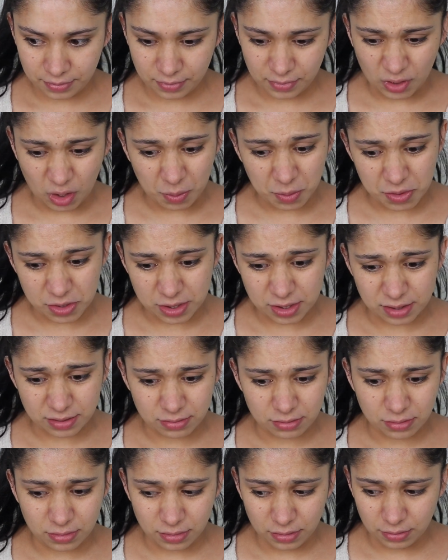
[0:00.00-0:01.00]

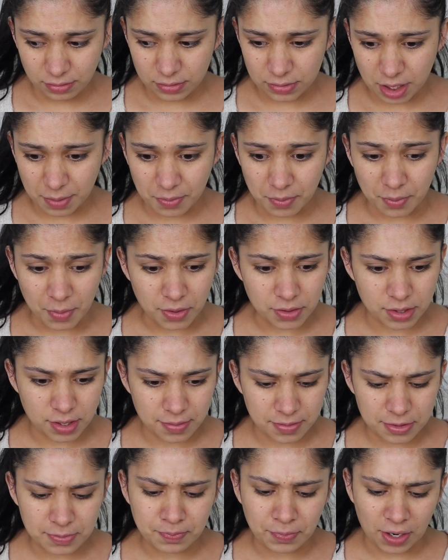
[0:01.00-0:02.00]
Most of
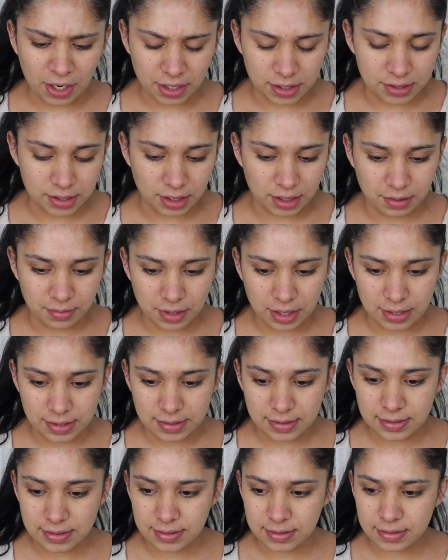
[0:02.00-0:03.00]
the products are going to be the
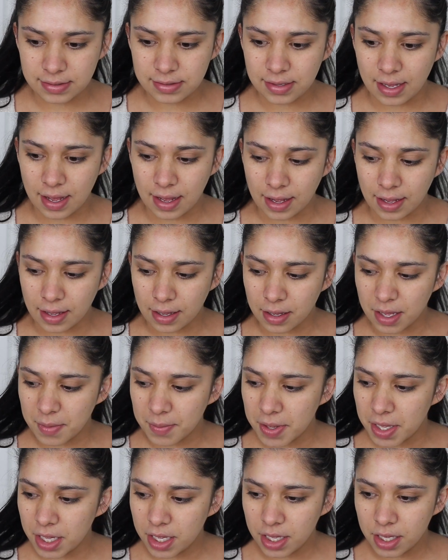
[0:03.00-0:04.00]

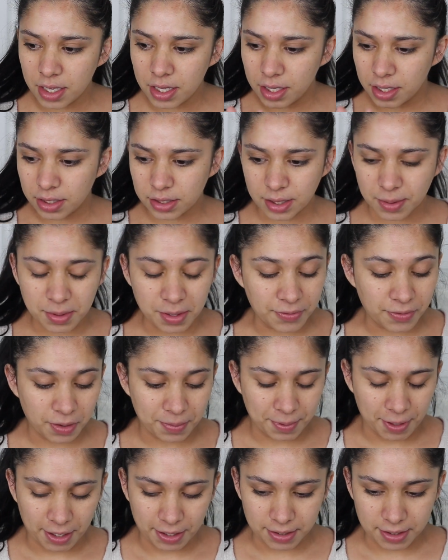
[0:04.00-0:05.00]
same, except a few
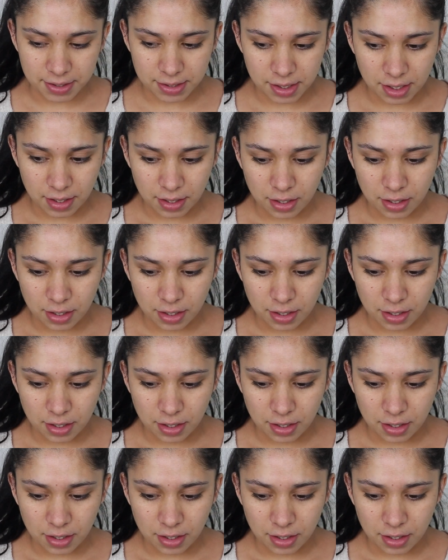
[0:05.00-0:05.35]
products.